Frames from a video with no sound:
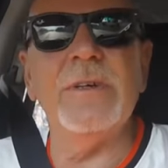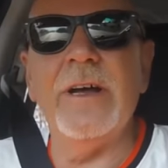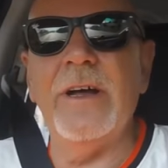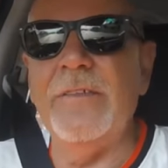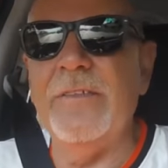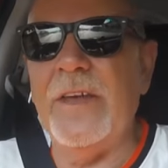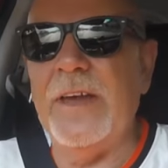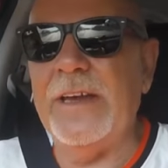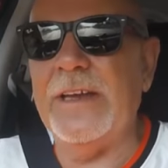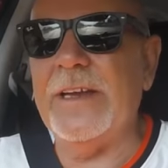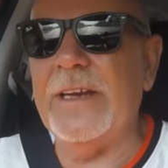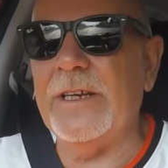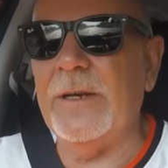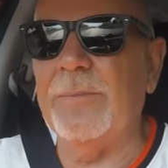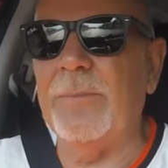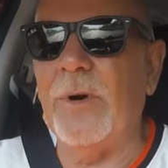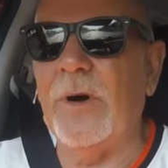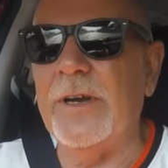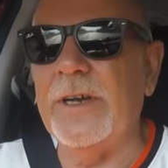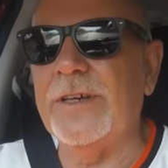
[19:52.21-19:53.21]
And then get a
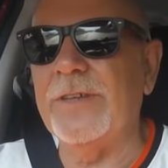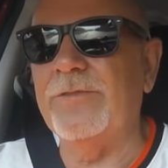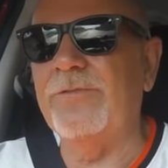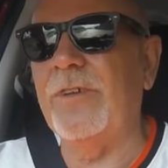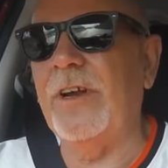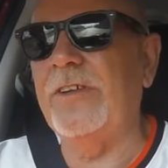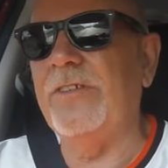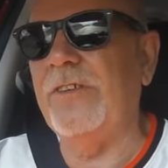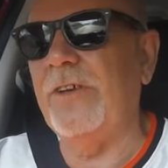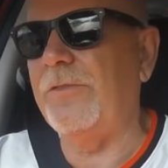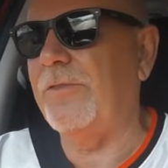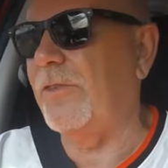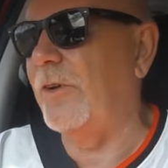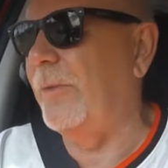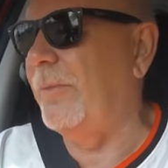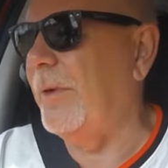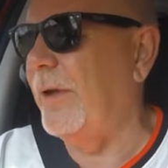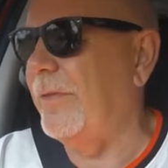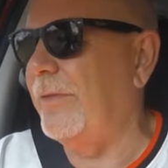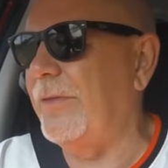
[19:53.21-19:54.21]
bike and rent it for
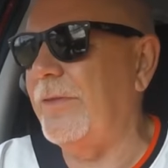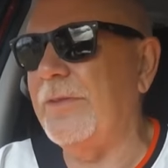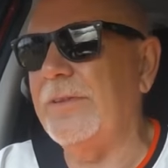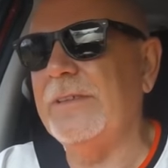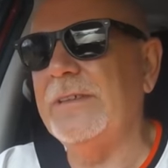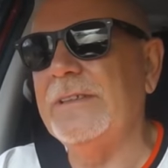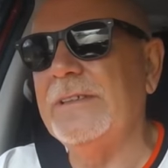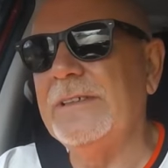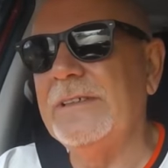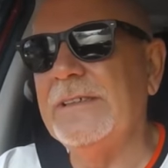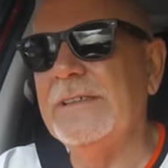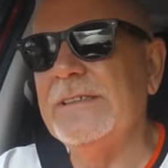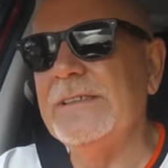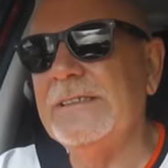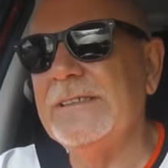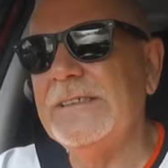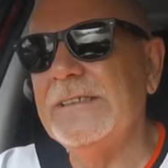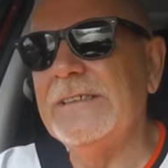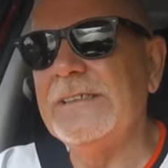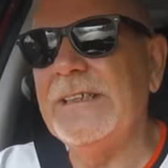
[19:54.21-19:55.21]
a month.
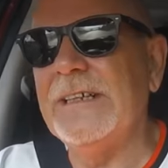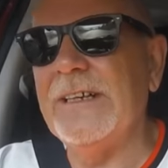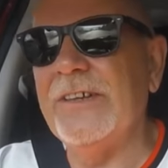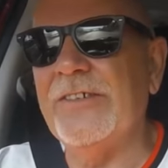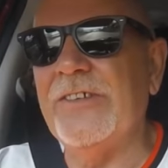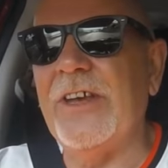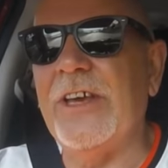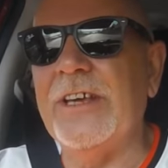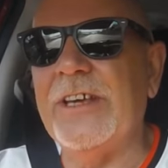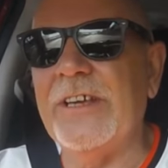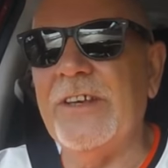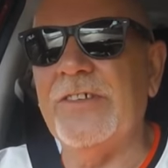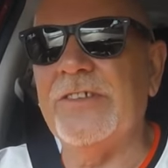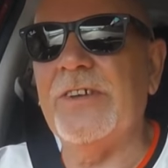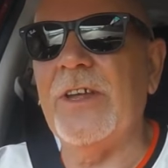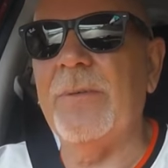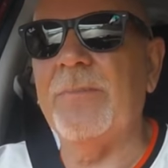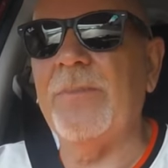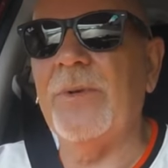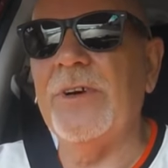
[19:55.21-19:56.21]
Take it
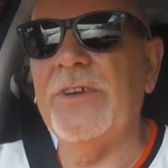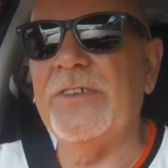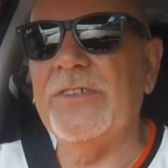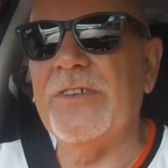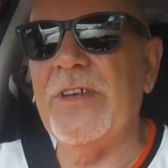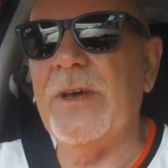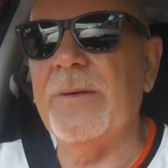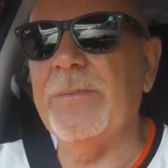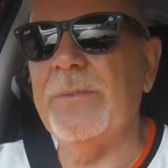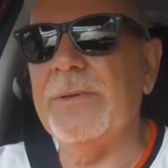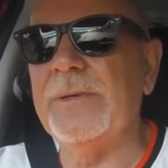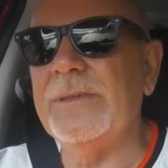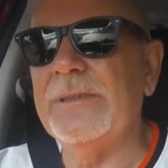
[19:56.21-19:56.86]
step by step.